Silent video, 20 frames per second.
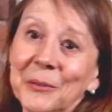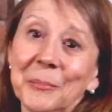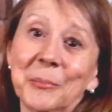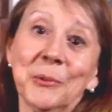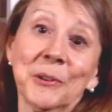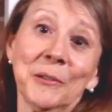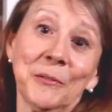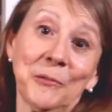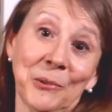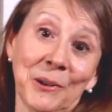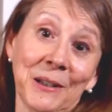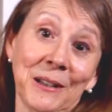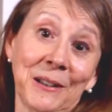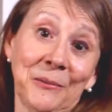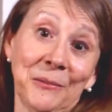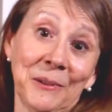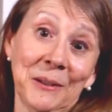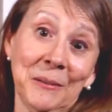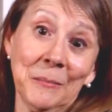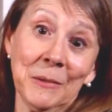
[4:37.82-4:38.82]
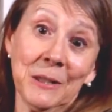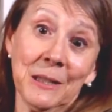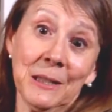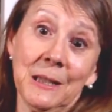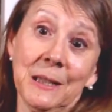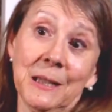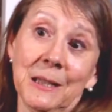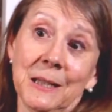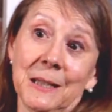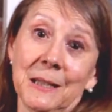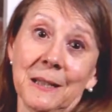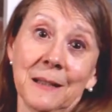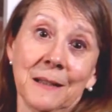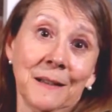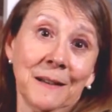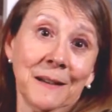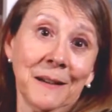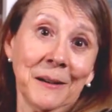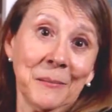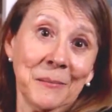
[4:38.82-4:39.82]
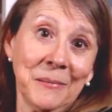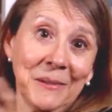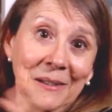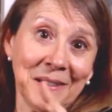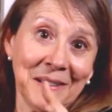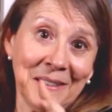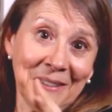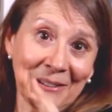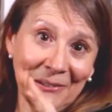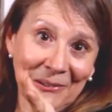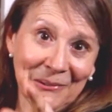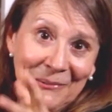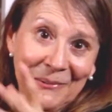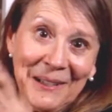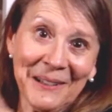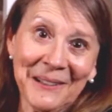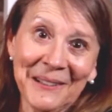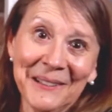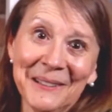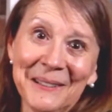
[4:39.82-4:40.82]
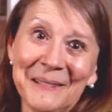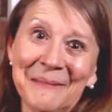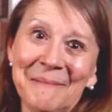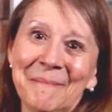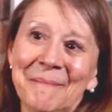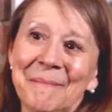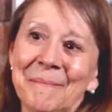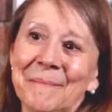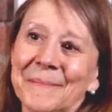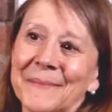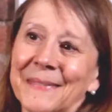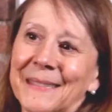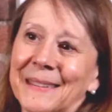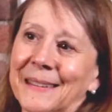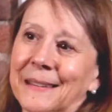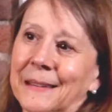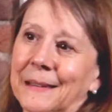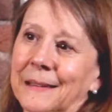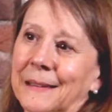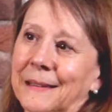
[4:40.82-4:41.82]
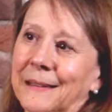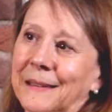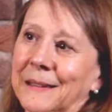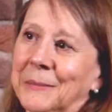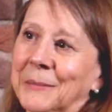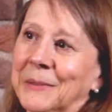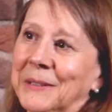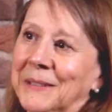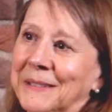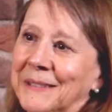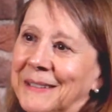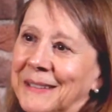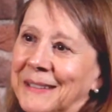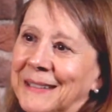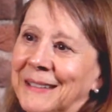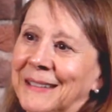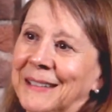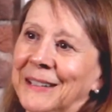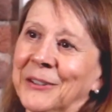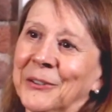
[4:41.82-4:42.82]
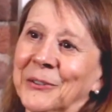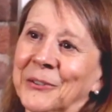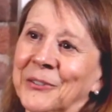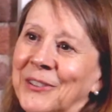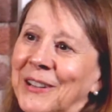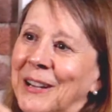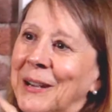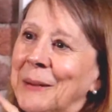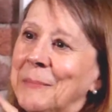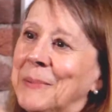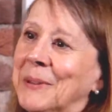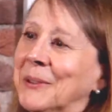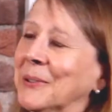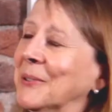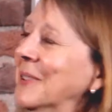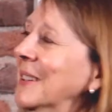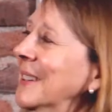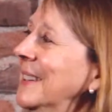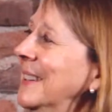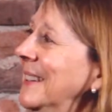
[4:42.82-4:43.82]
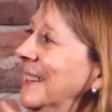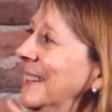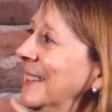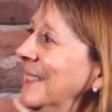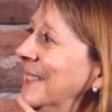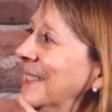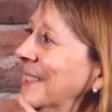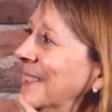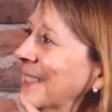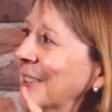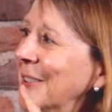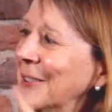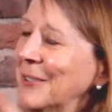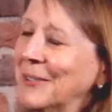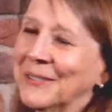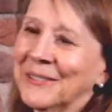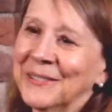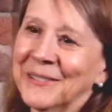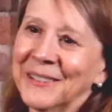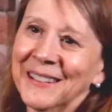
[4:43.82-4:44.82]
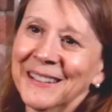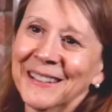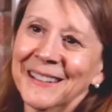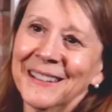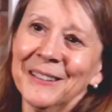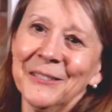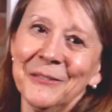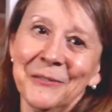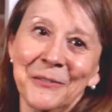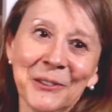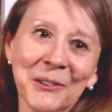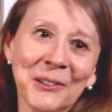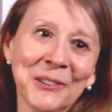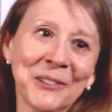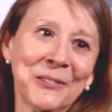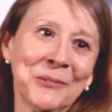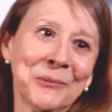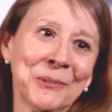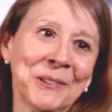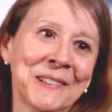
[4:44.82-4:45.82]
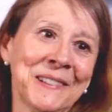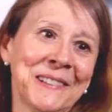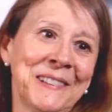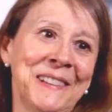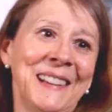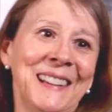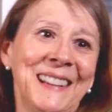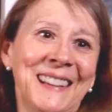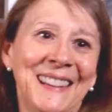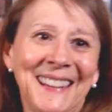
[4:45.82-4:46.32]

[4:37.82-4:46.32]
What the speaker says: the board of 23andMe. I'm in Health Rally. I'm in Health Tap, Health Engage, Health Village, which is